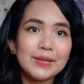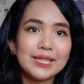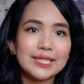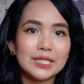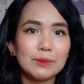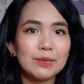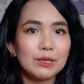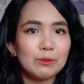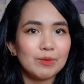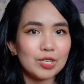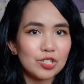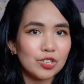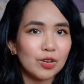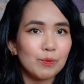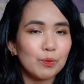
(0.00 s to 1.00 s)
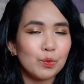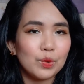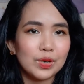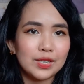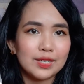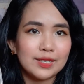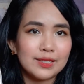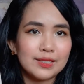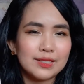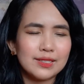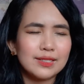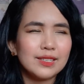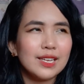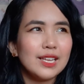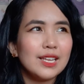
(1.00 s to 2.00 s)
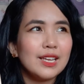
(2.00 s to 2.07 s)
Elizabeth Bishop was